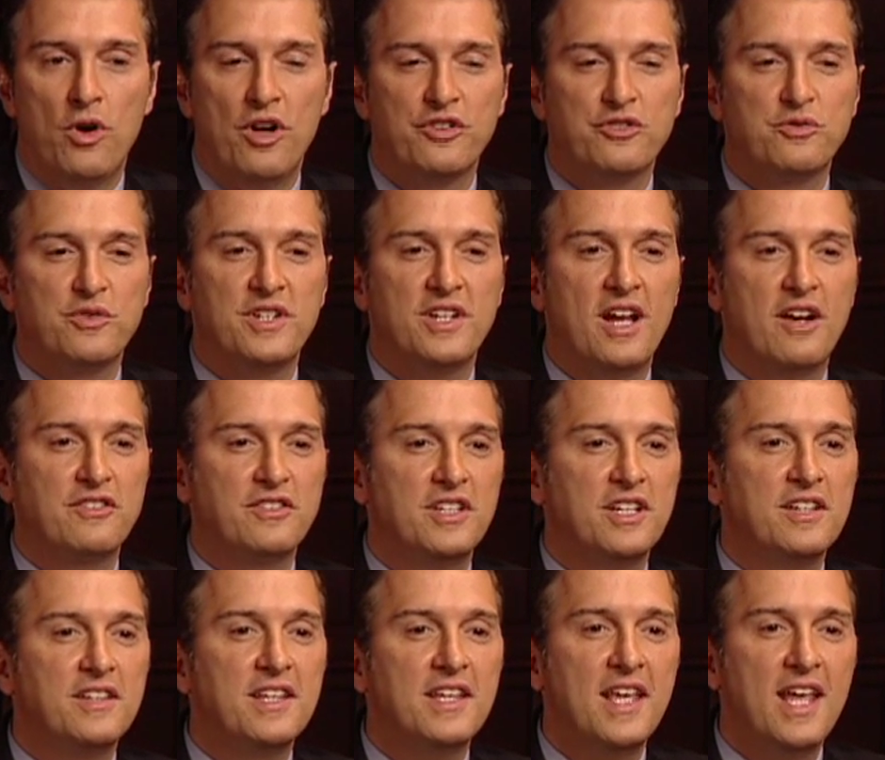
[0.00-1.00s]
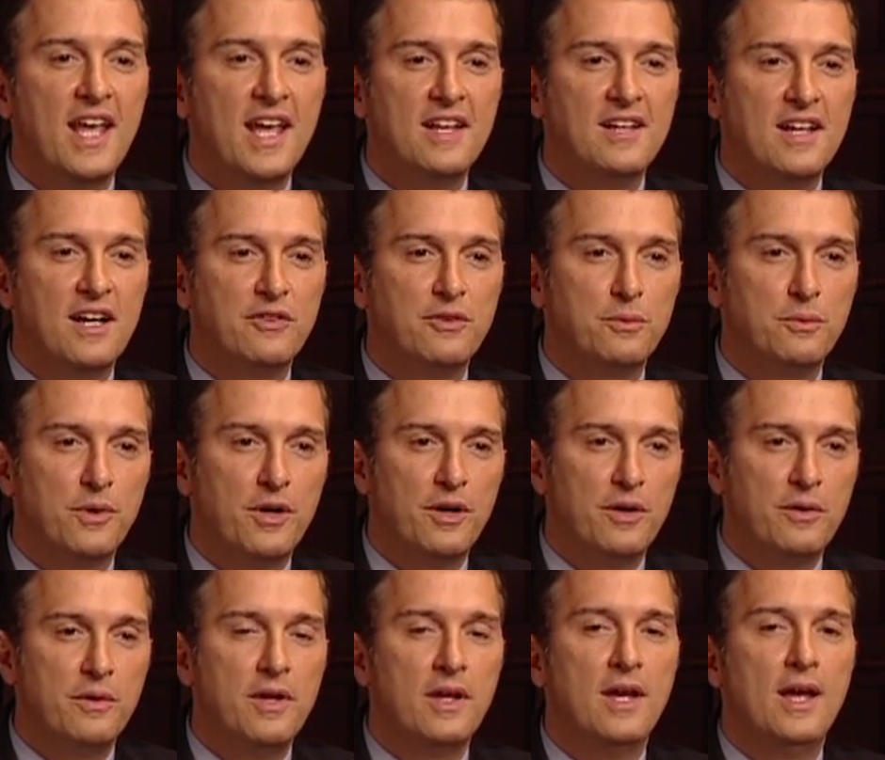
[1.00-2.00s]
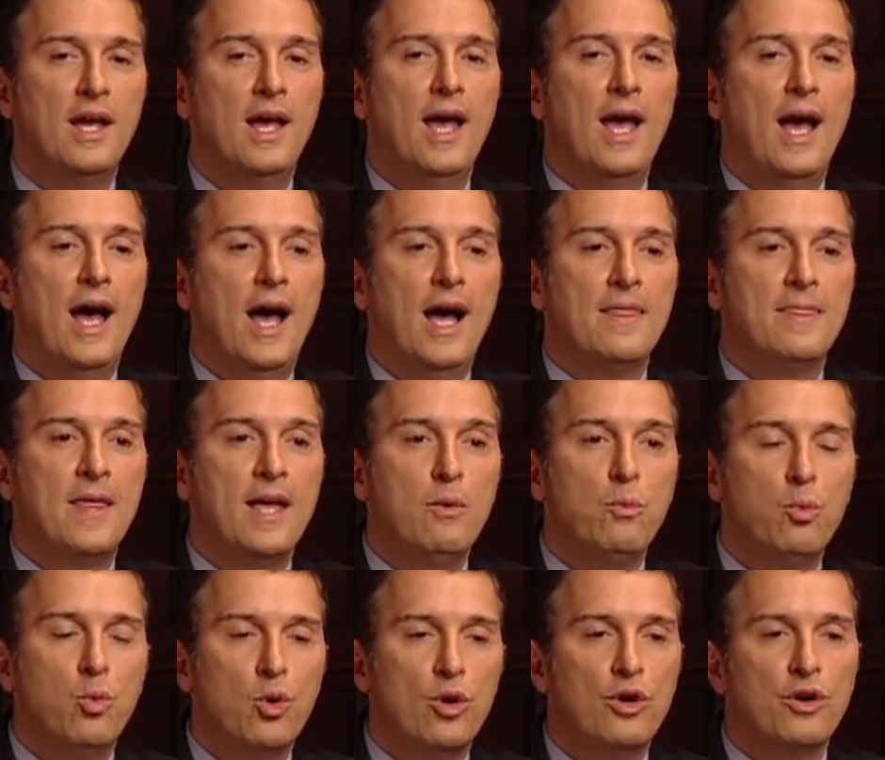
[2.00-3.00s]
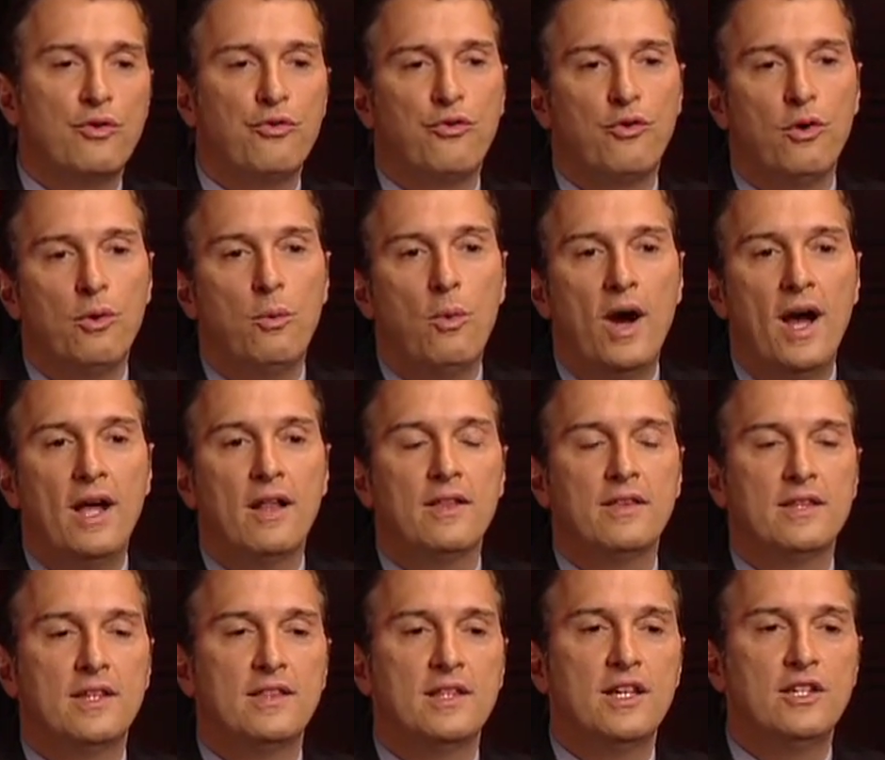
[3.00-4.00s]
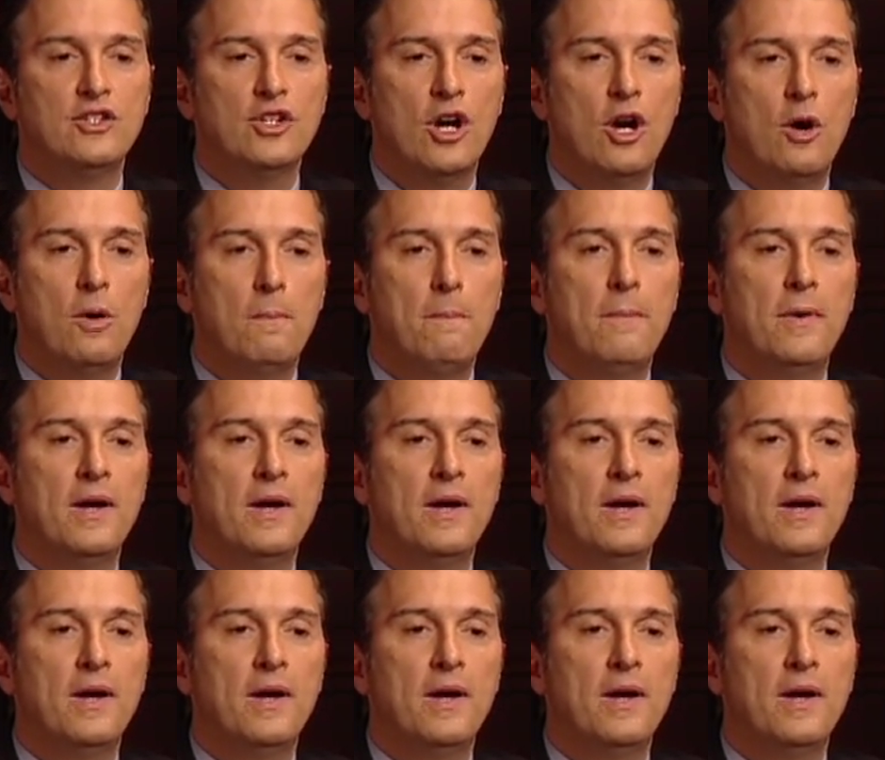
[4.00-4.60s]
Wall Street now is kick the can down the road. They work for a while and then they don't,